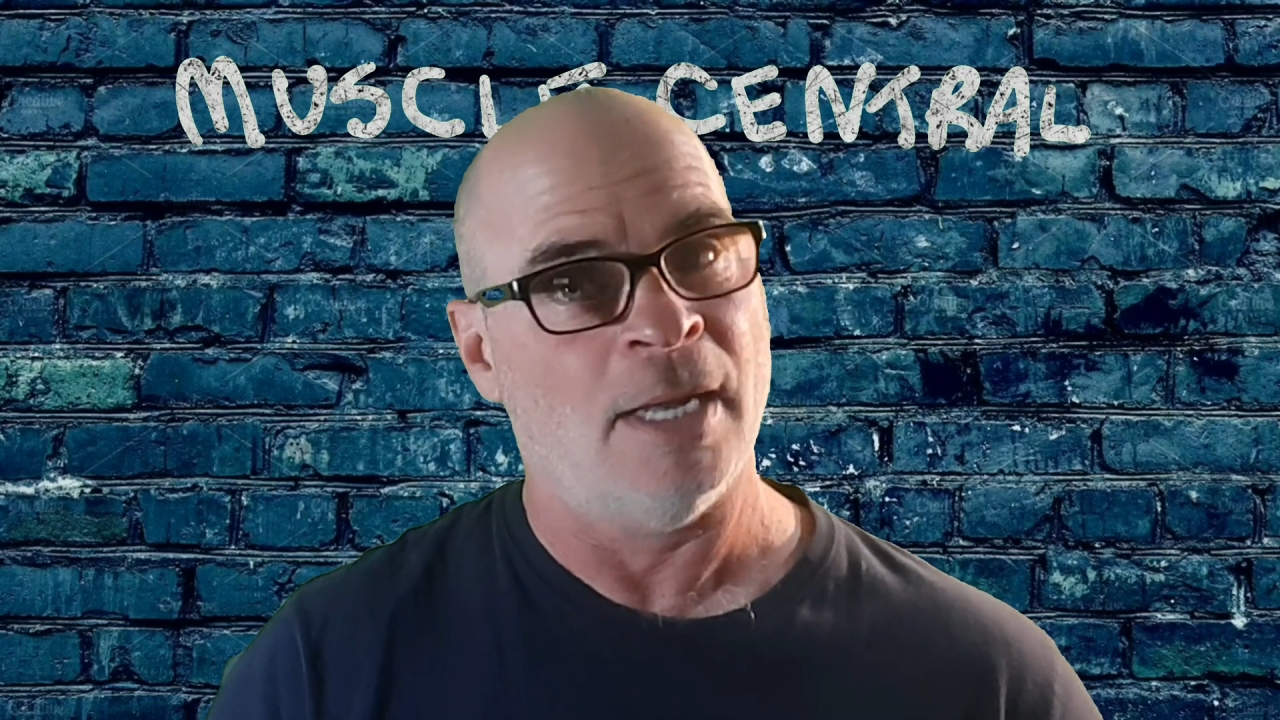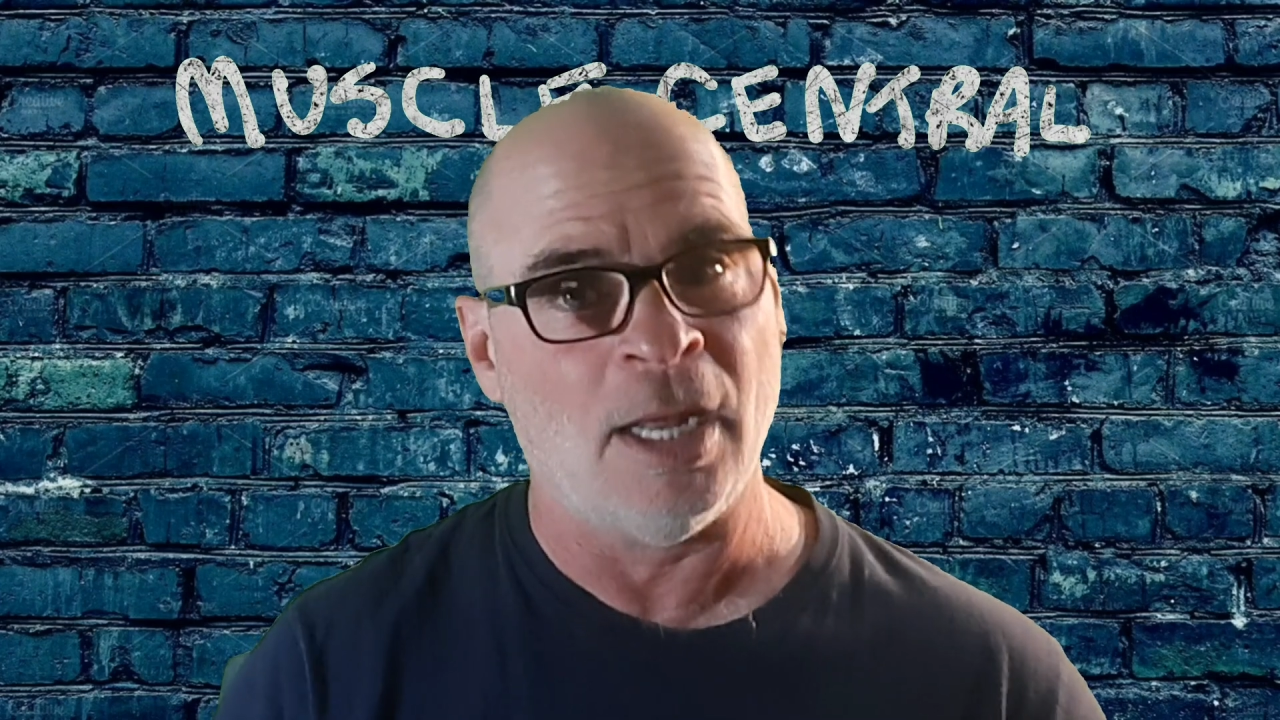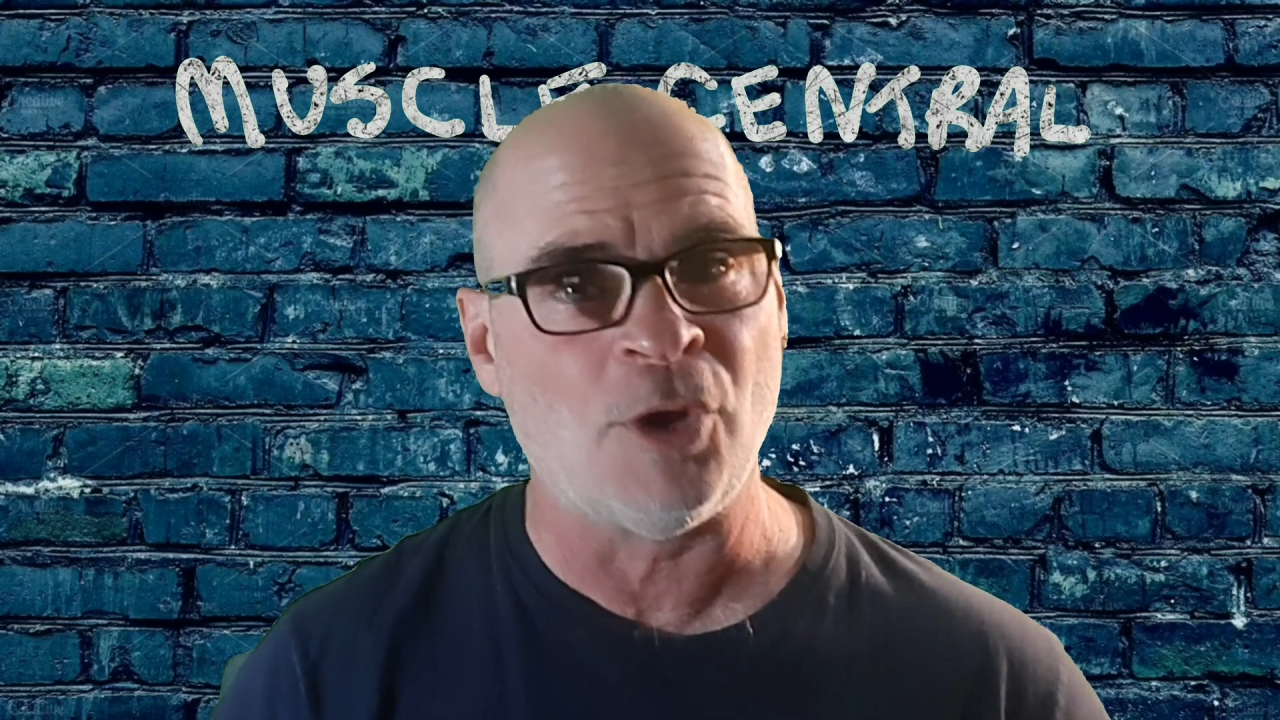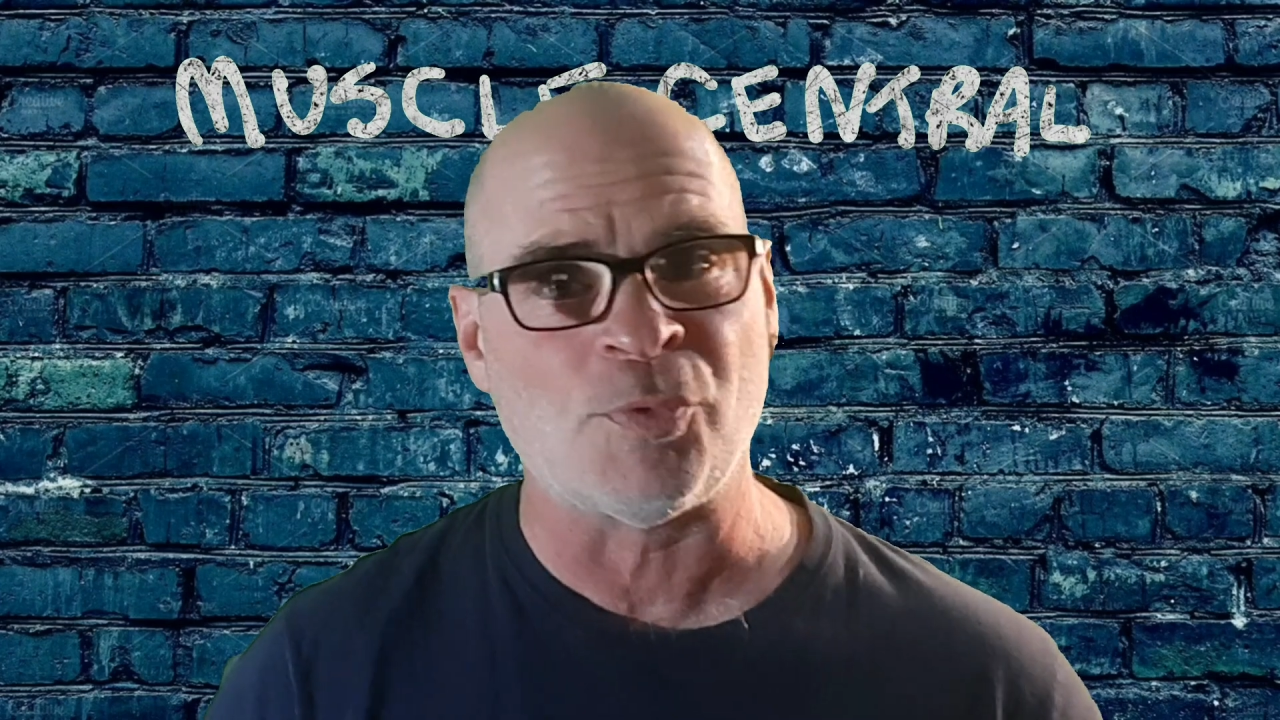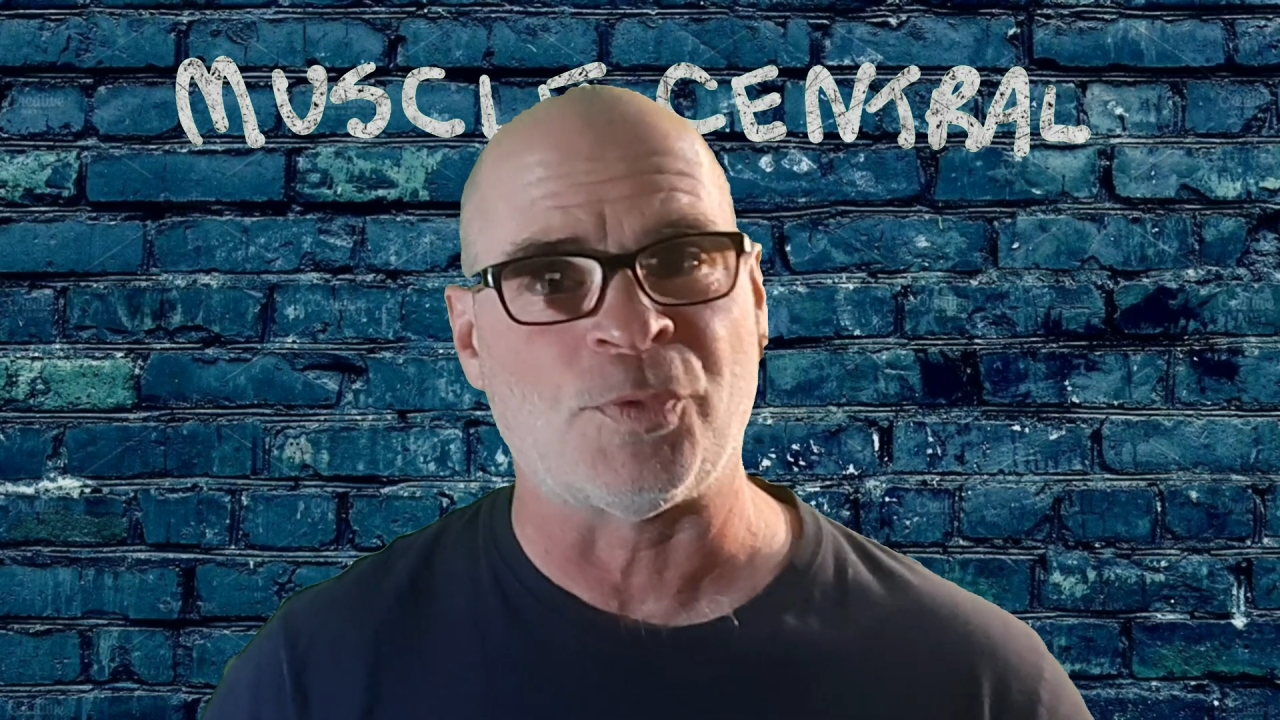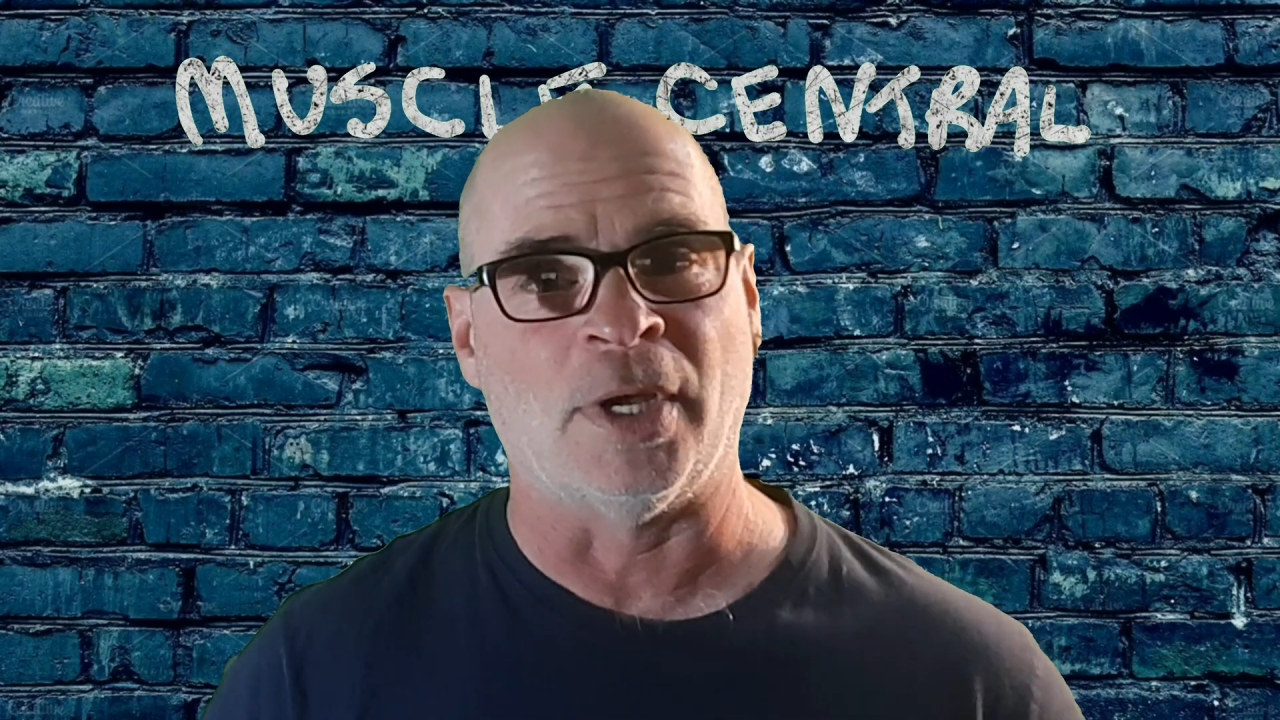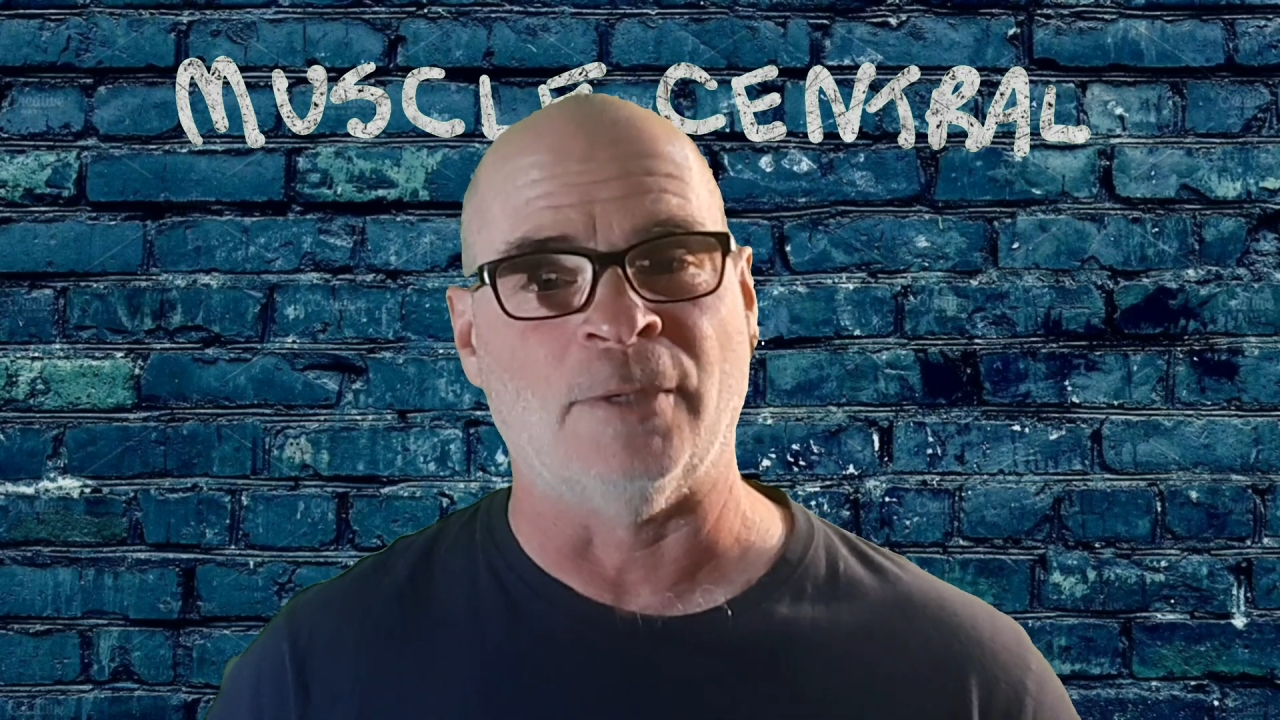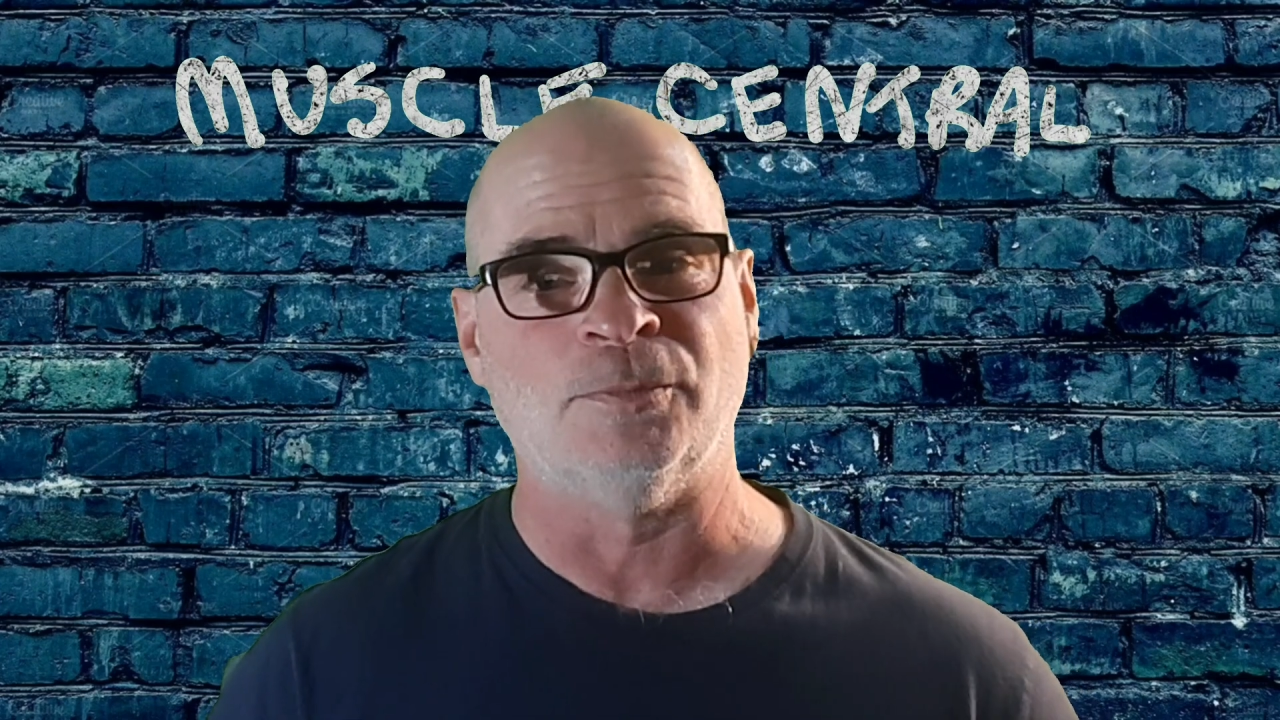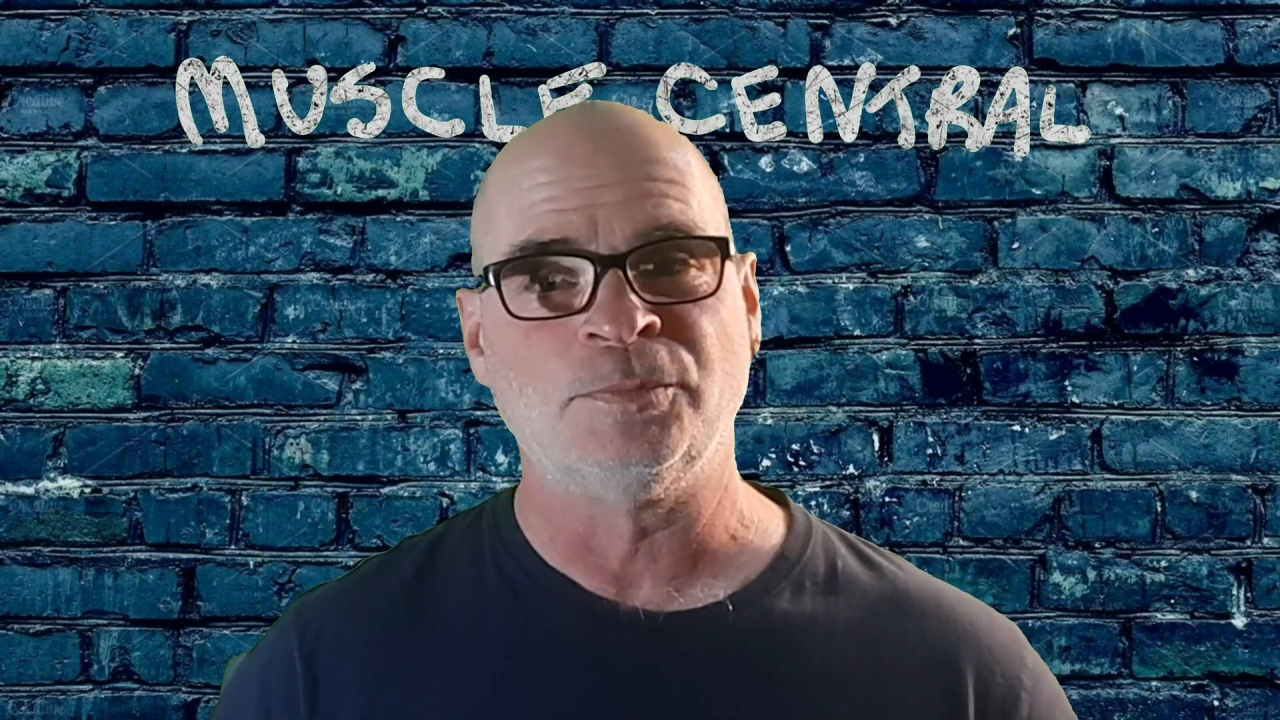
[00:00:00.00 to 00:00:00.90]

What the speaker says: healthy.